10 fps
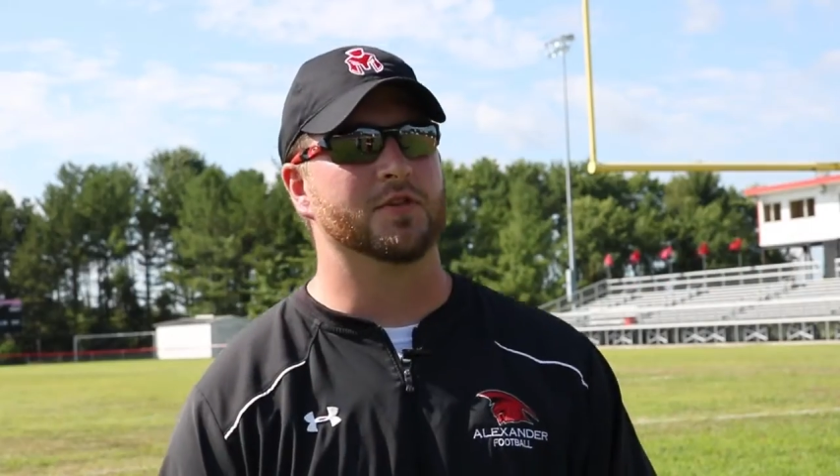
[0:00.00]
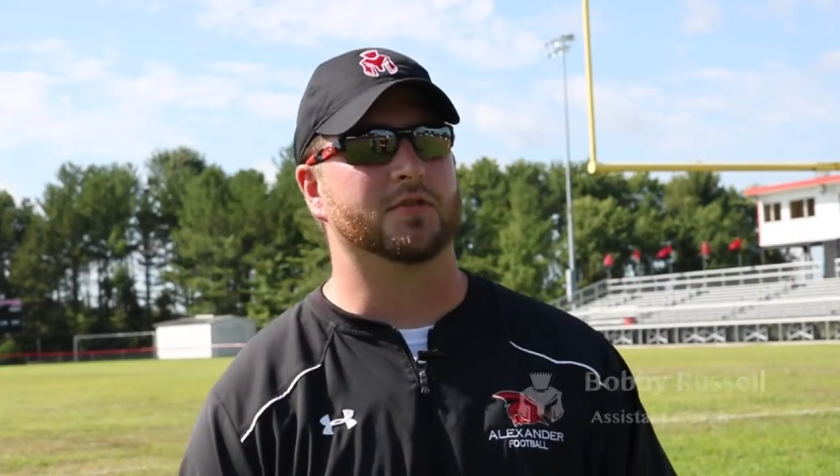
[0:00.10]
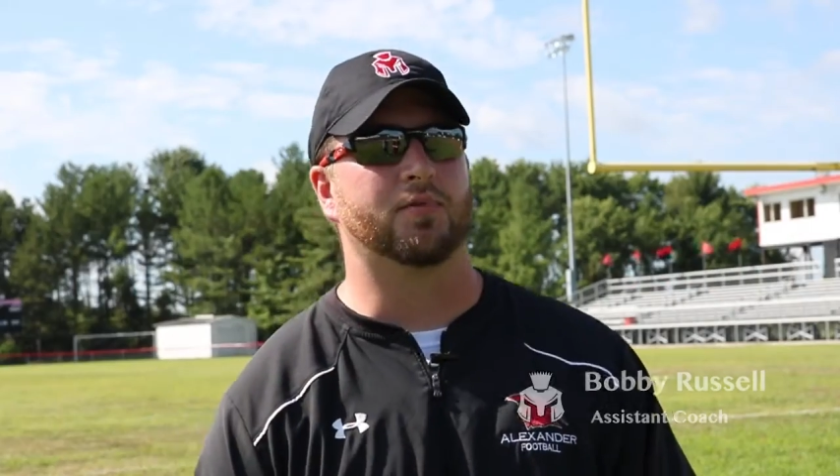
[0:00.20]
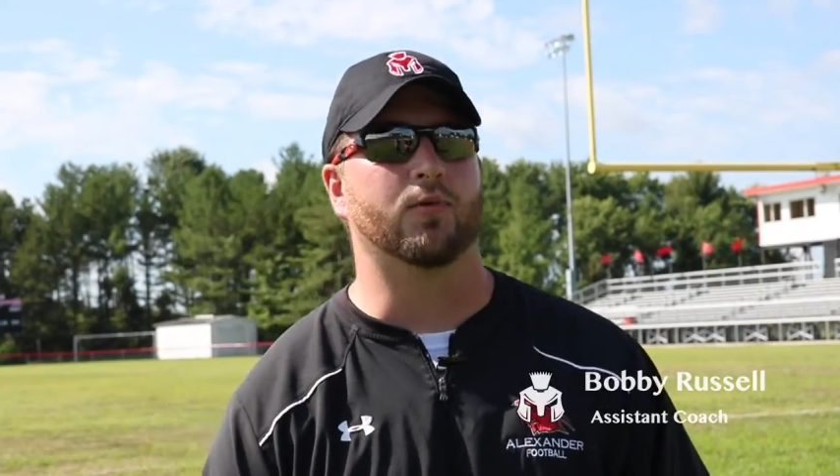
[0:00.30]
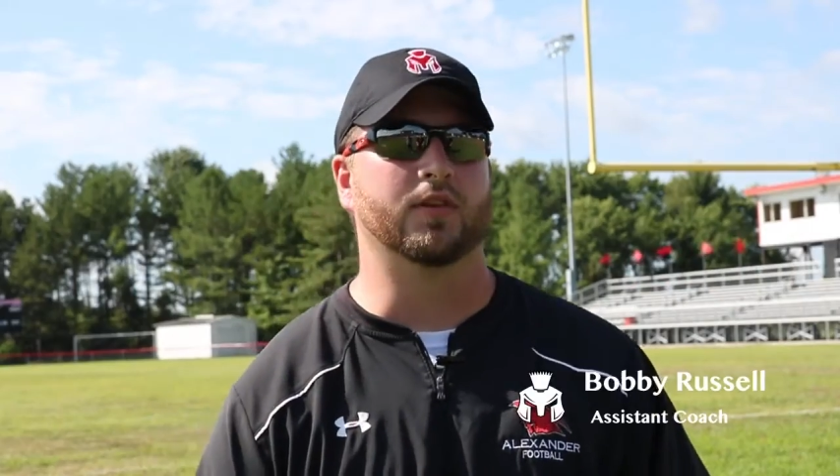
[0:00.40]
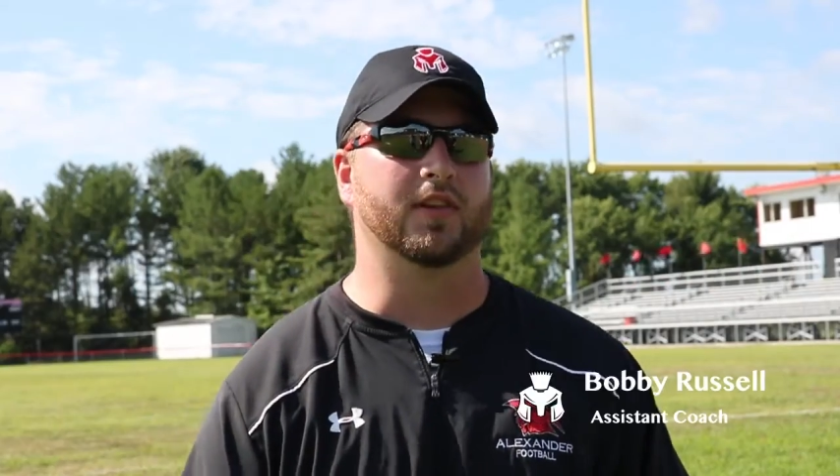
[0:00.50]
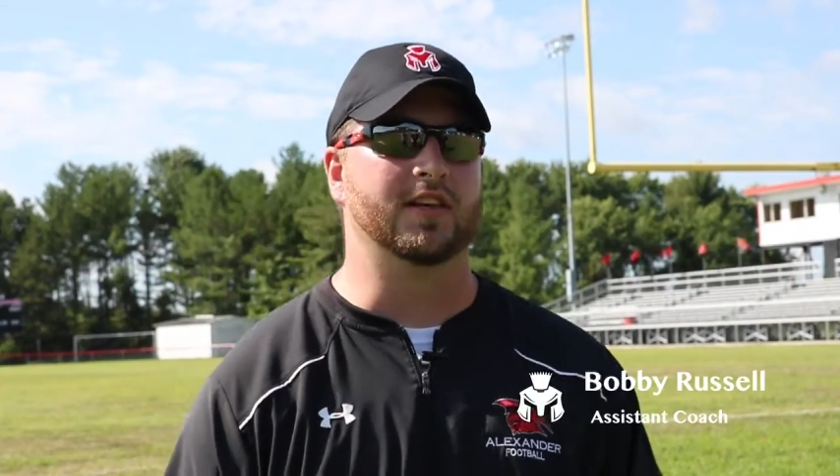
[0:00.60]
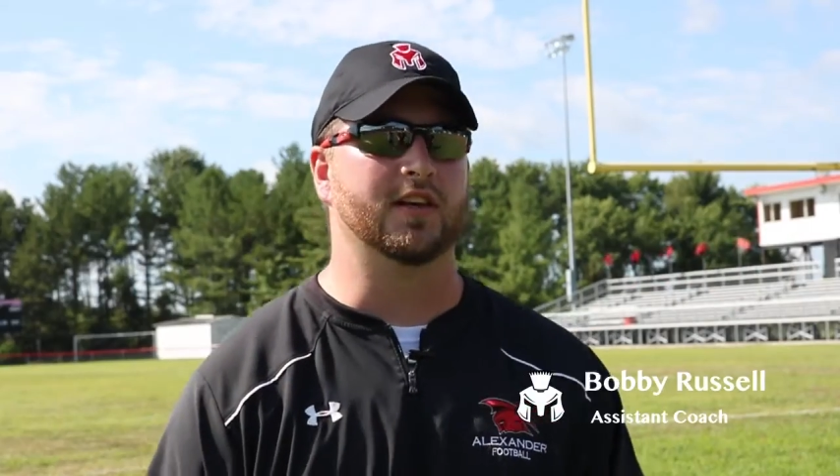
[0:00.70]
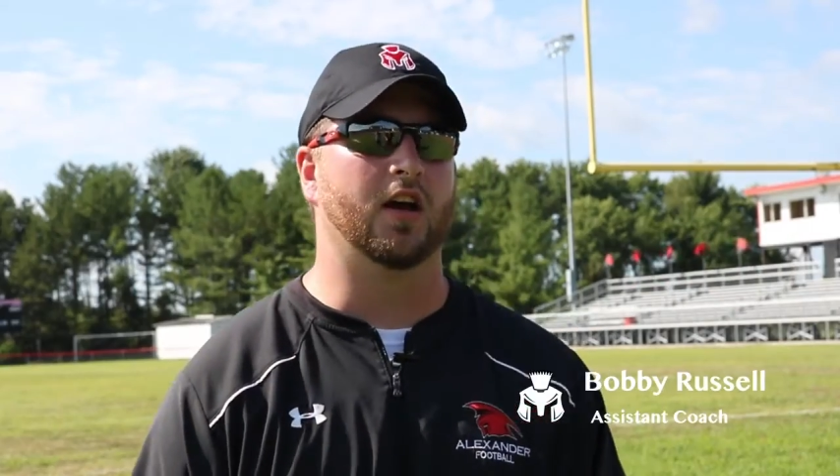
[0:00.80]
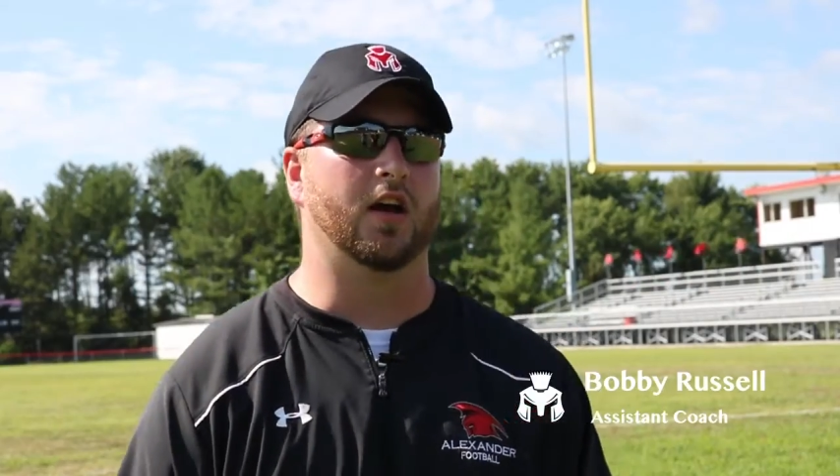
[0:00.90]
most
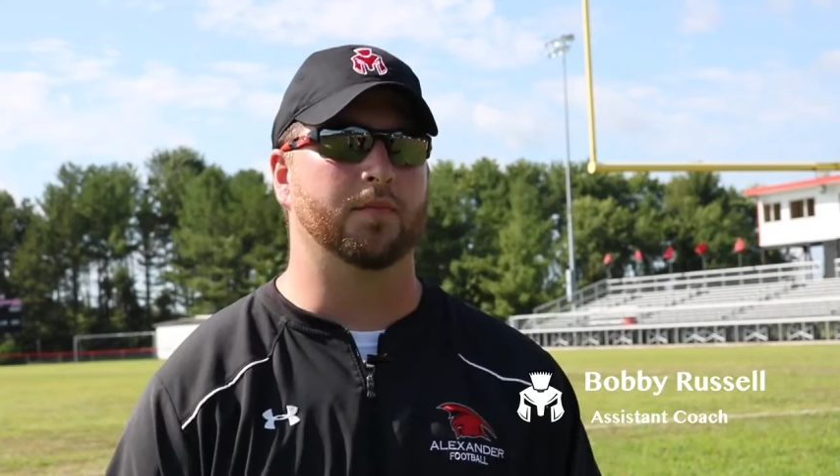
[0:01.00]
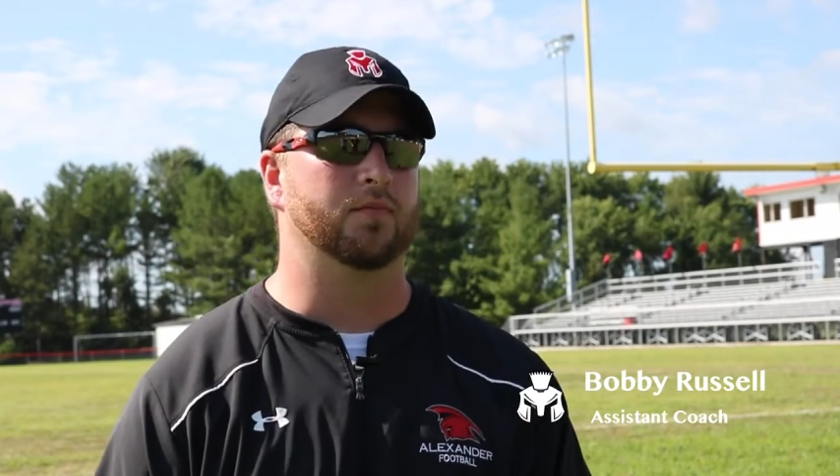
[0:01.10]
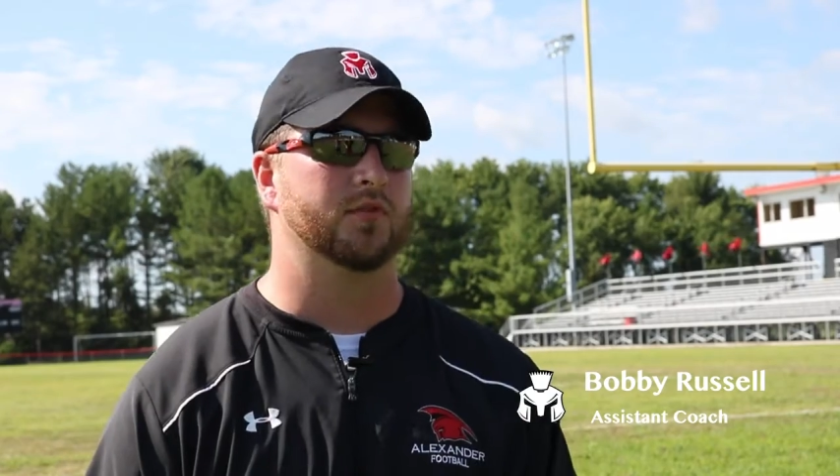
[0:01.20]
importantly, um,